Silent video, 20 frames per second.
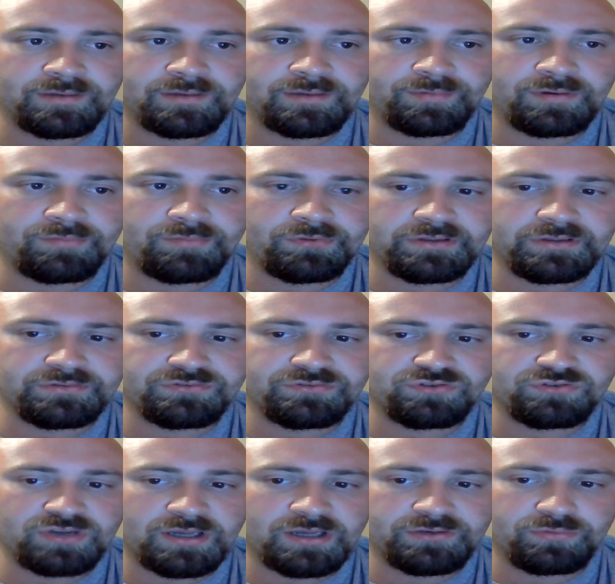WWE is
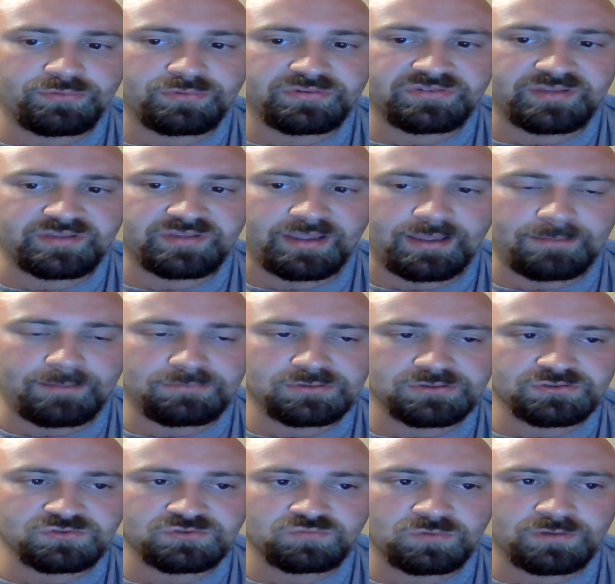trying to
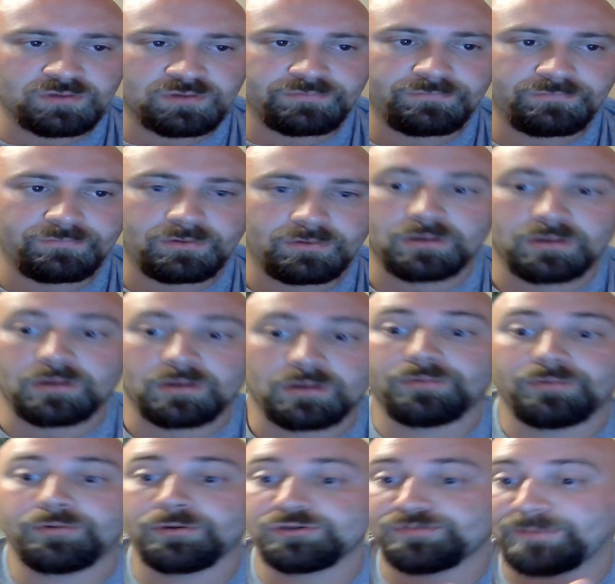establish with
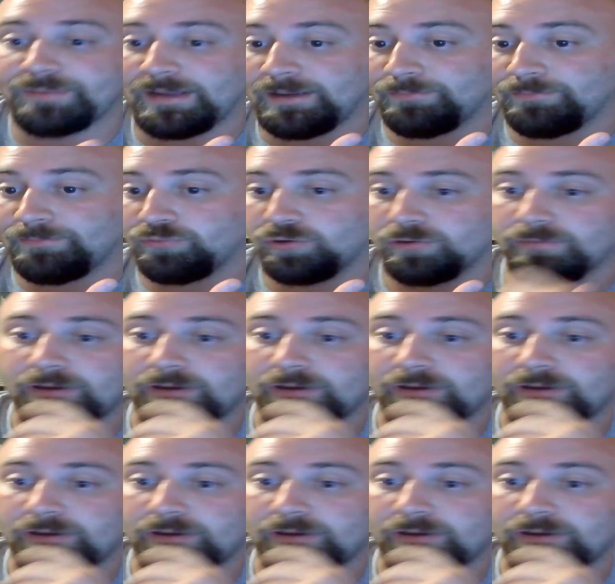New Japan Pro